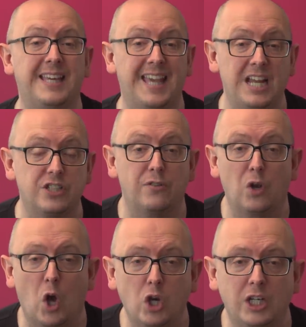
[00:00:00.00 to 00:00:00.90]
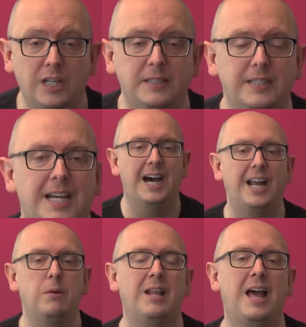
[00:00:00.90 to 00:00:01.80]
engaged for longer
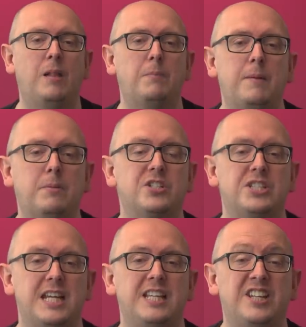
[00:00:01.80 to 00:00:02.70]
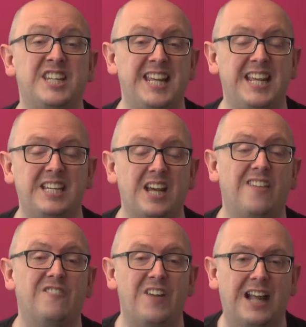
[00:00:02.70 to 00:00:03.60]
and it will help people see the need
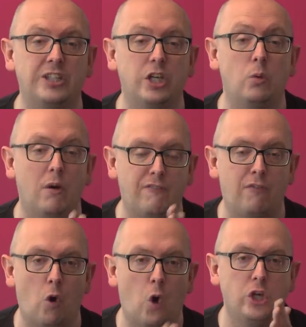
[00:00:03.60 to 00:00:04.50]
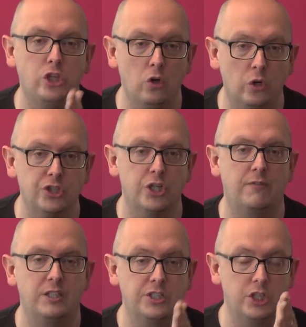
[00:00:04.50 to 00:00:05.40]
and value for your
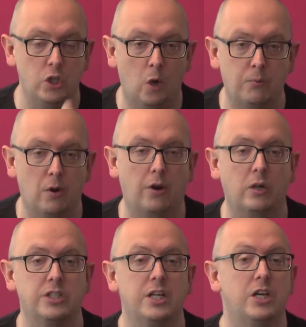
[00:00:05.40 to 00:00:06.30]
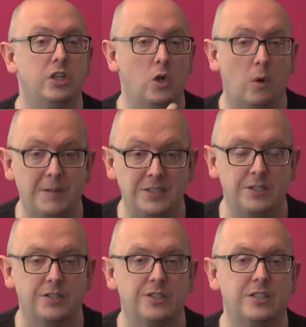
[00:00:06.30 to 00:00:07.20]
service, your product, your
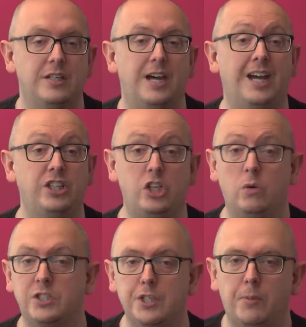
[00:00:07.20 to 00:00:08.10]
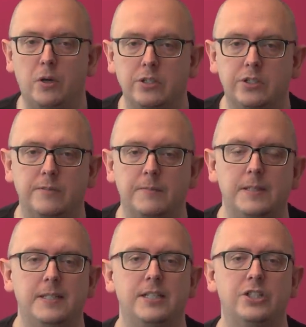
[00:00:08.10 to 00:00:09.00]
business, and you as a person.
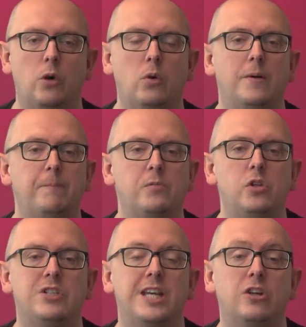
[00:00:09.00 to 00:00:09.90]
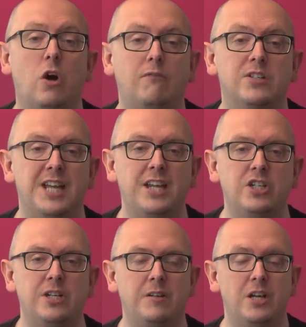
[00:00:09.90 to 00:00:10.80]
So use it in
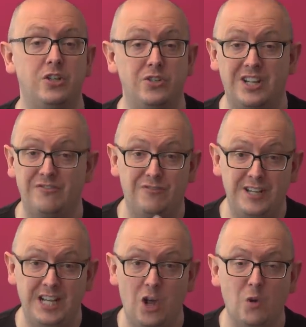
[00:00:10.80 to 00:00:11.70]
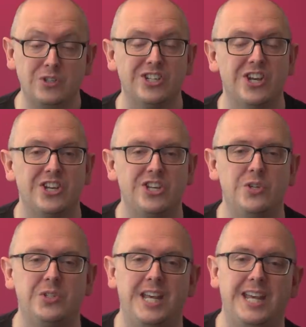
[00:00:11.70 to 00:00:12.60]
conversation, use it in videos,
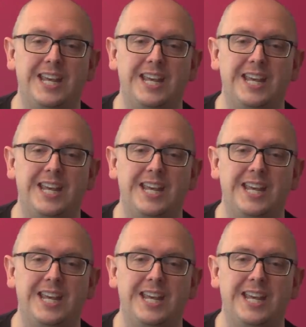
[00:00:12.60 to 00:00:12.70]
use it